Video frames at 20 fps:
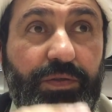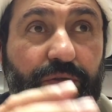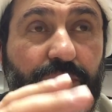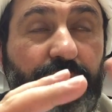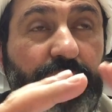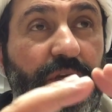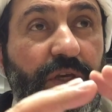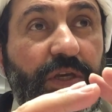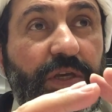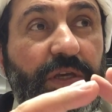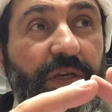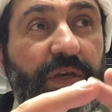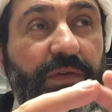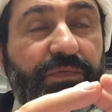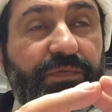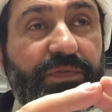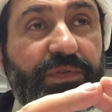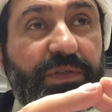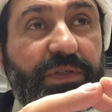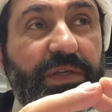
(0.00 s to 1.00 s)
So
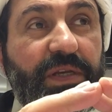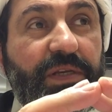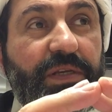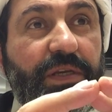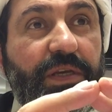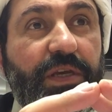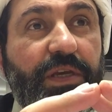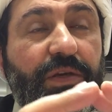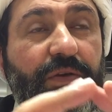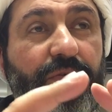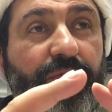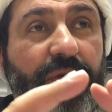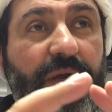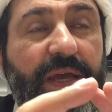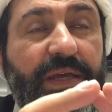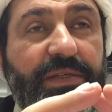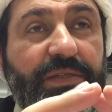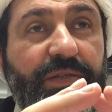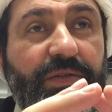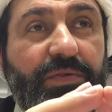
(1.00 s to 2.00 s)
if the ego
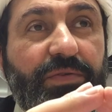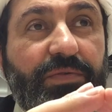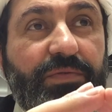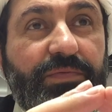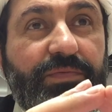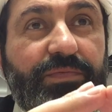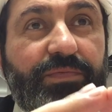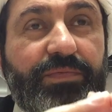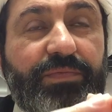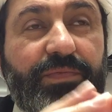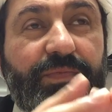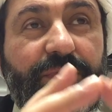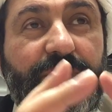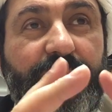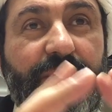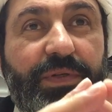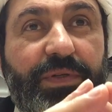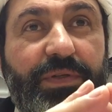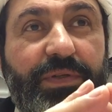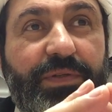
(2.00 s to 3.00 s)
has, you know,
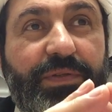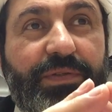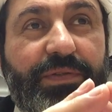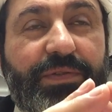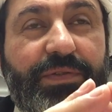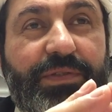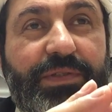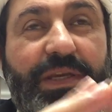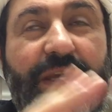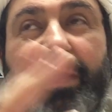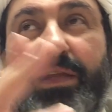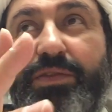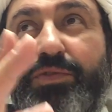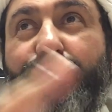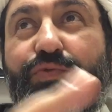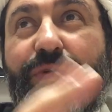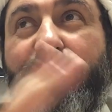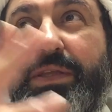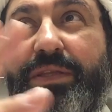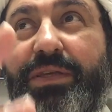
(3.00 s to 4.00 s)
10,
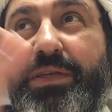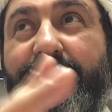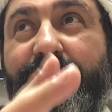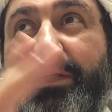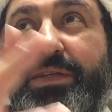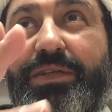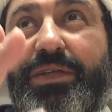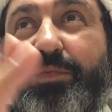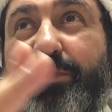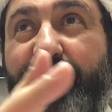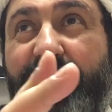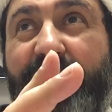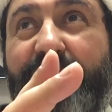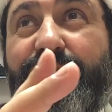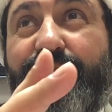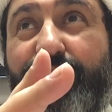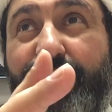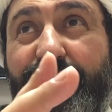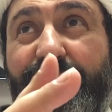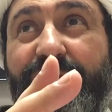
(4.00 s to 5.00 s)
20, 30
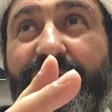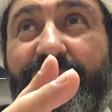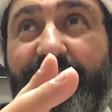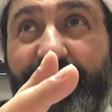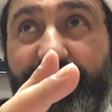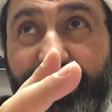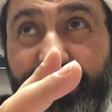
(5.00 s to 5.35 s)
branches,